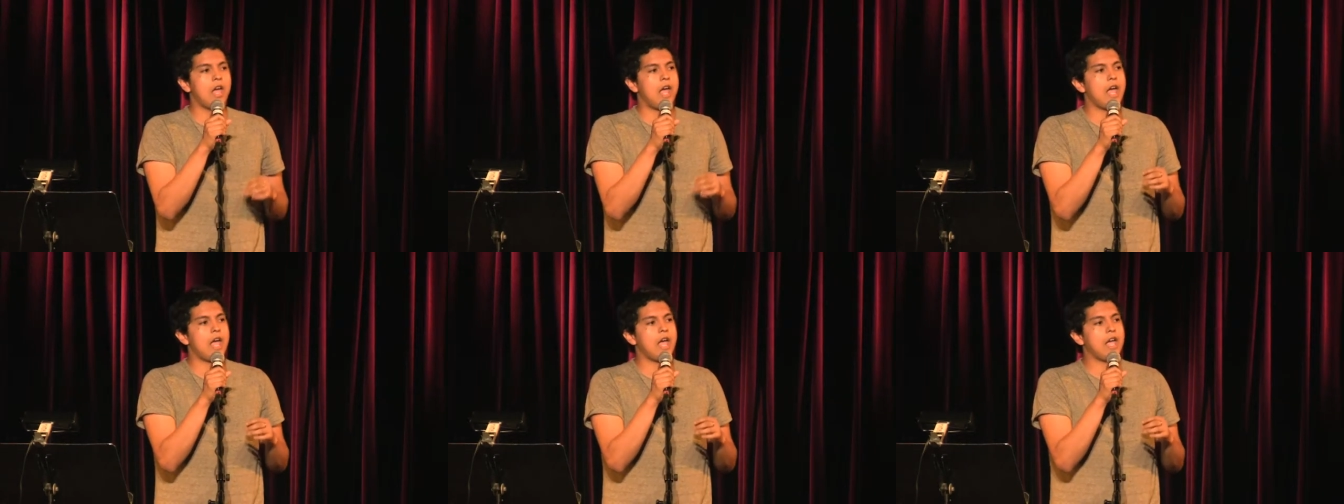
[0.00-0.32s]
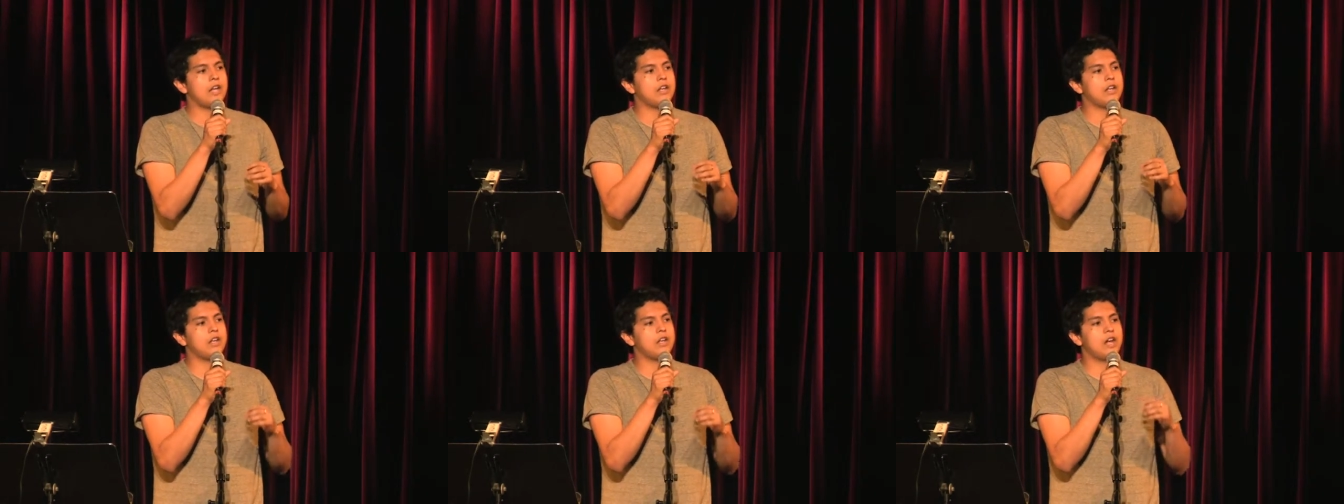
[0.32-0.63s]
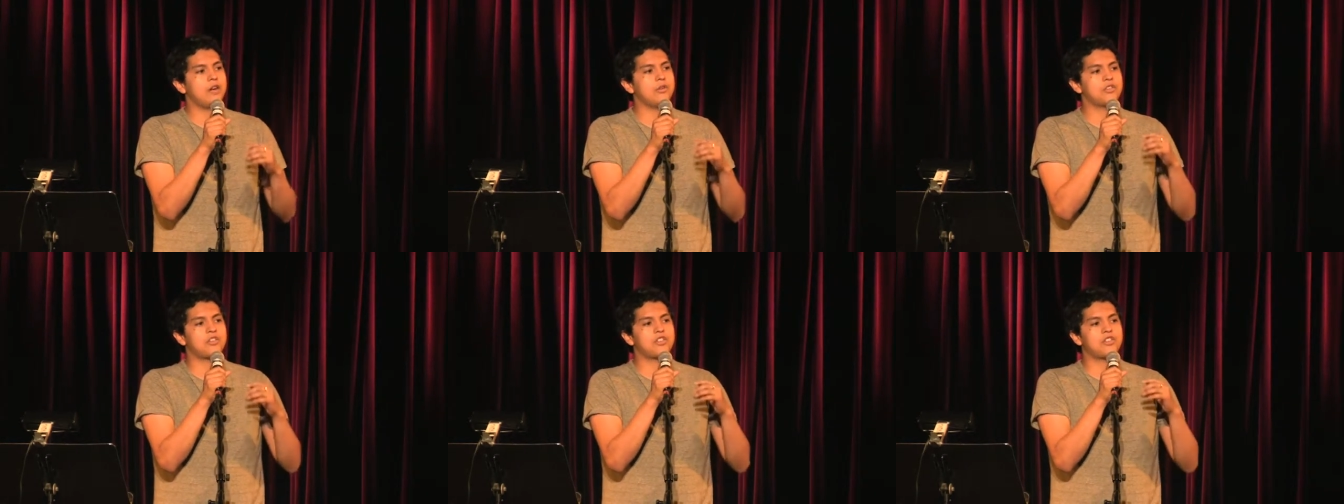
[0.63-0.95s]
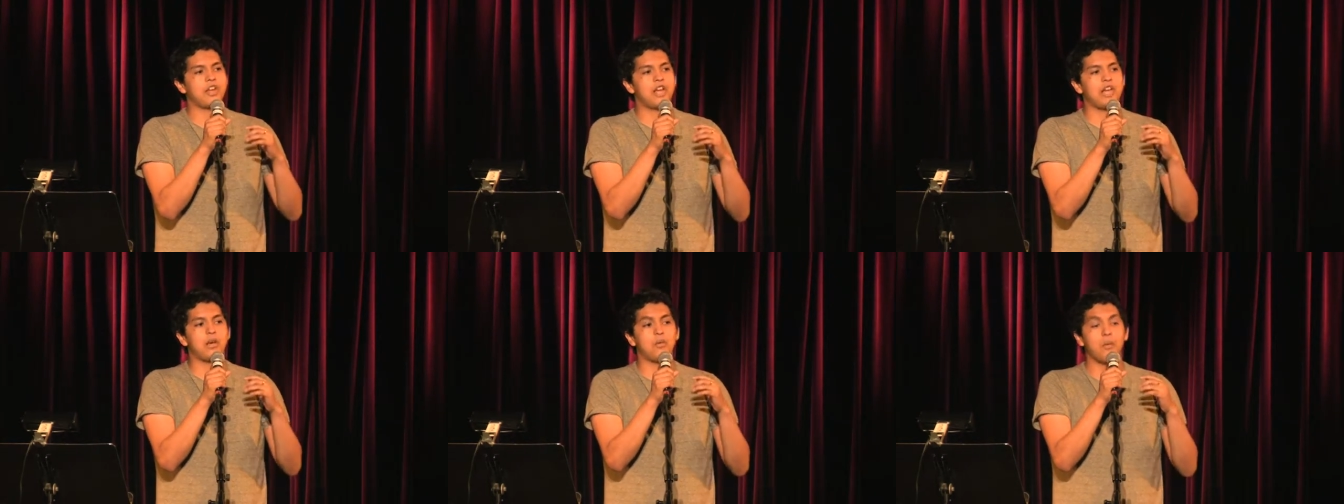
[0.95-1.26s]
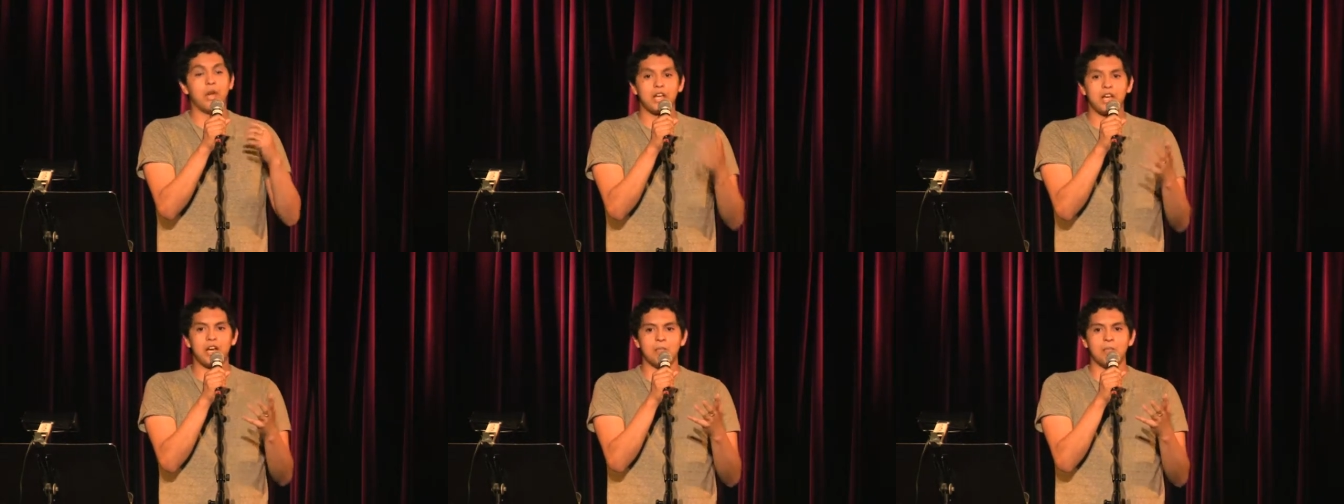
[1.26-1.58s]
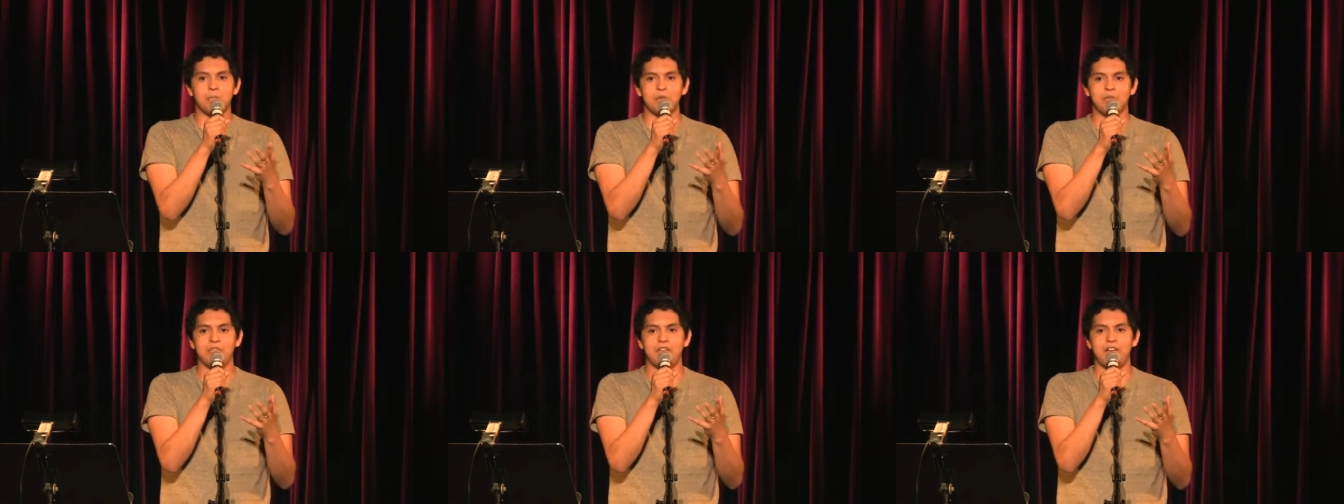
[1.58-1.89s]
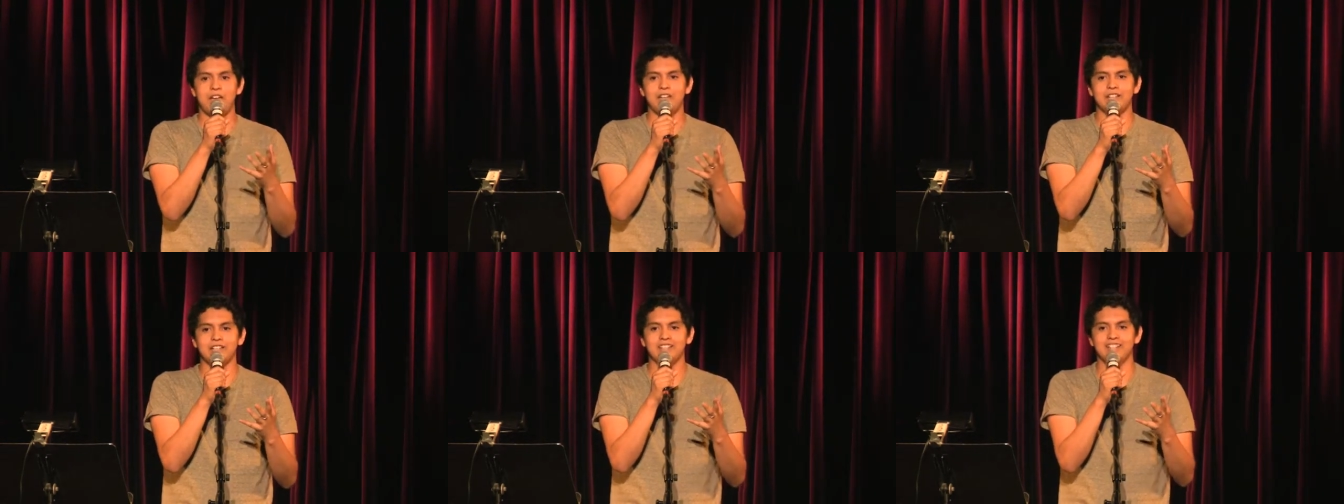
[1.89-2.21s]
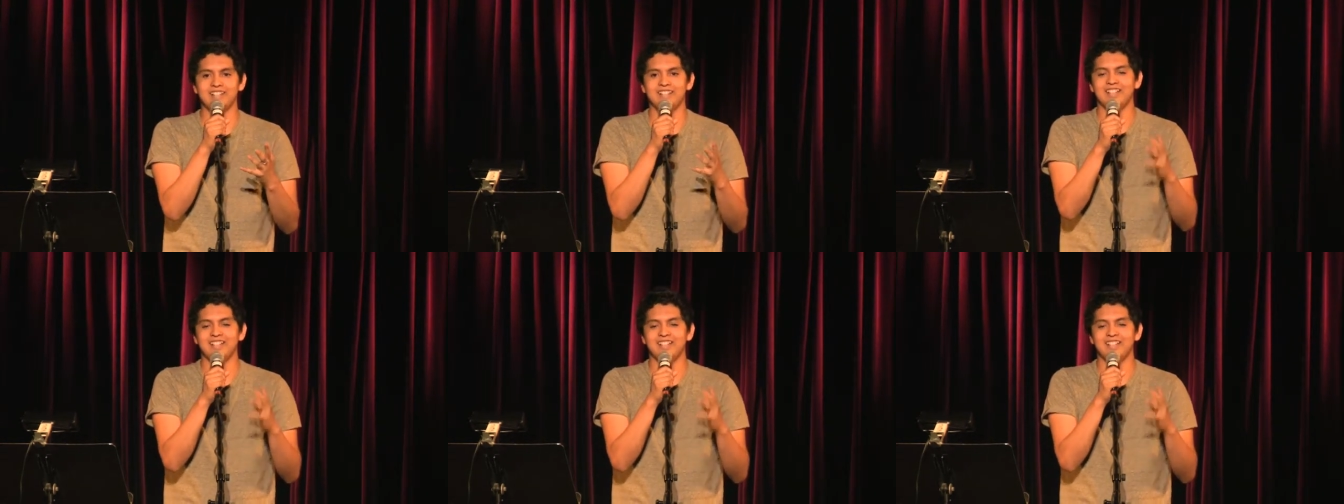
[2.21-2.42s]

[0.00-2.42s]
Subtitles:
And I would say, "Wake up, Buffet,"